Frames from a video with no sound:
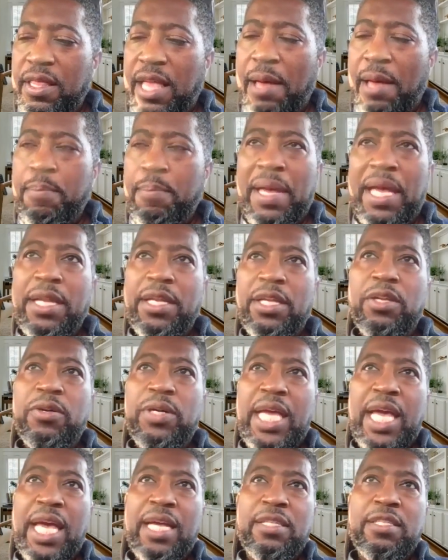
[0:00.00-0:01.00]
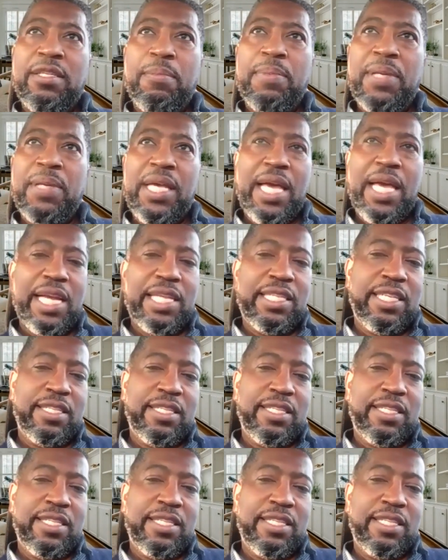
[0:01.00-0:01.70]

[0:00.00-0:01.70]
that made it okay to be anti